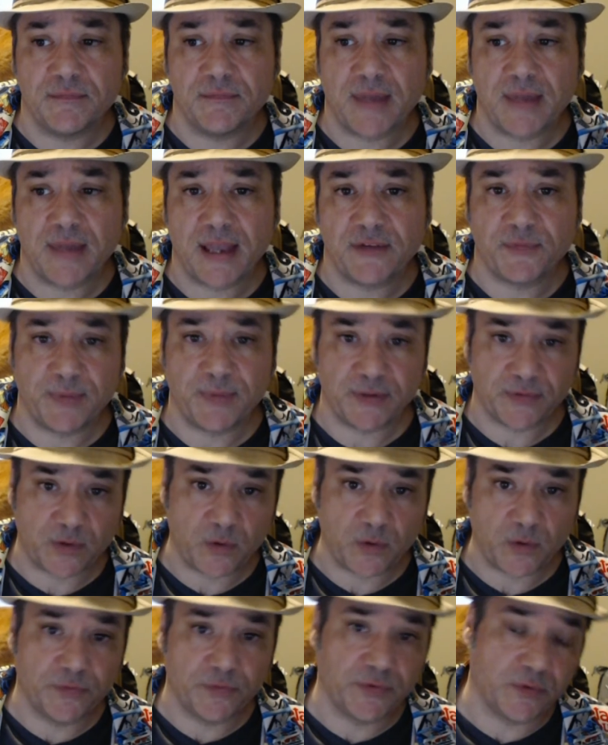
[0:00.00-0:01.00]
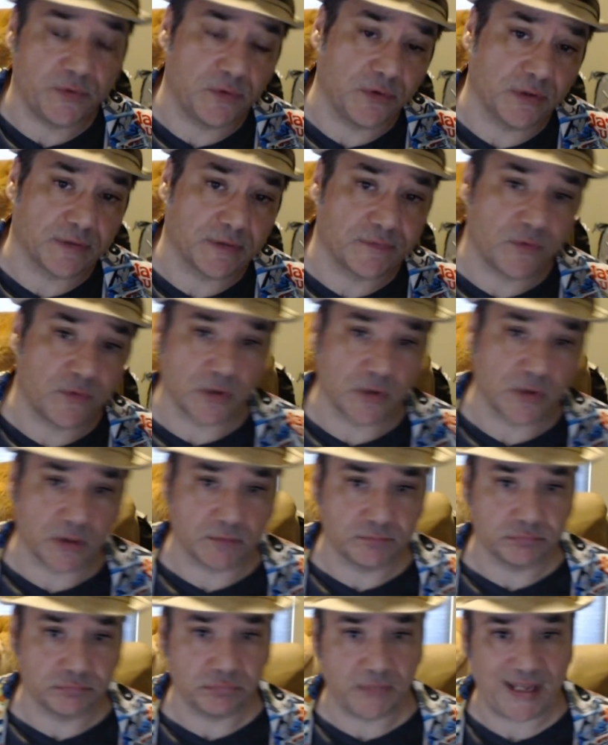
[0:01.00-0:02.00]
has been told to look for
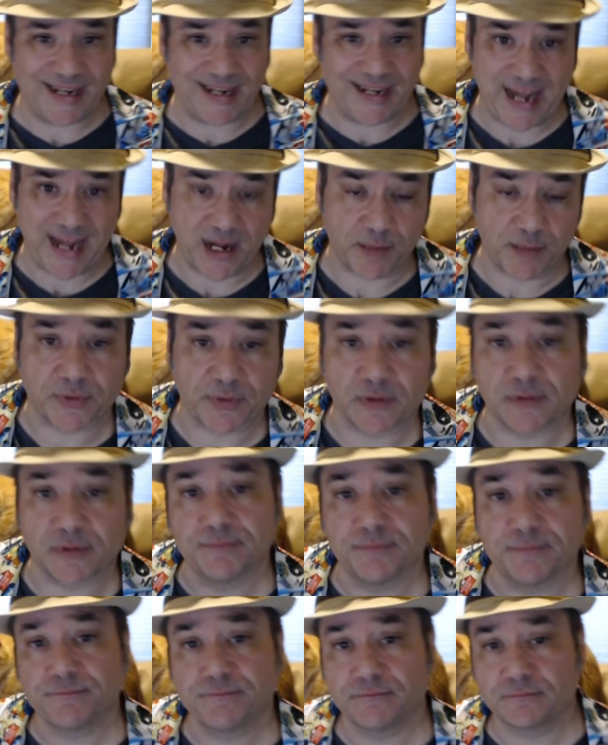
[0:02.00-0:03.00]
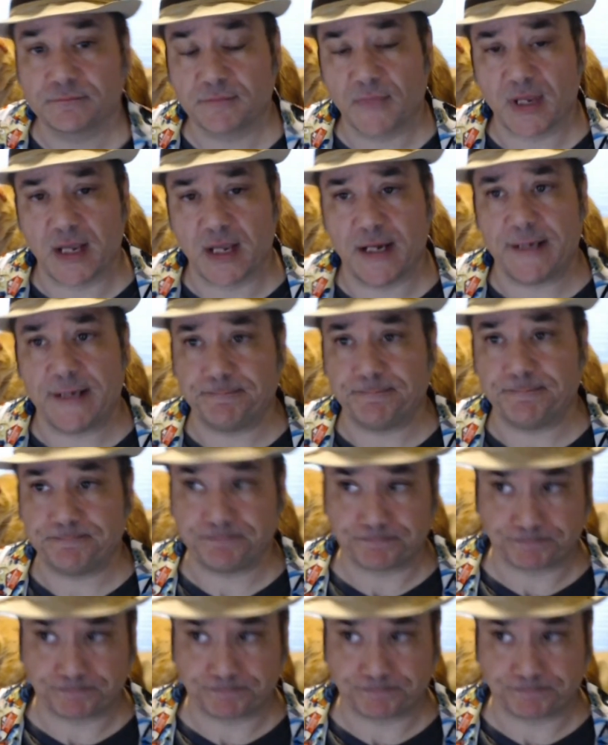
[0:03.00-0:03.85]
and hamper the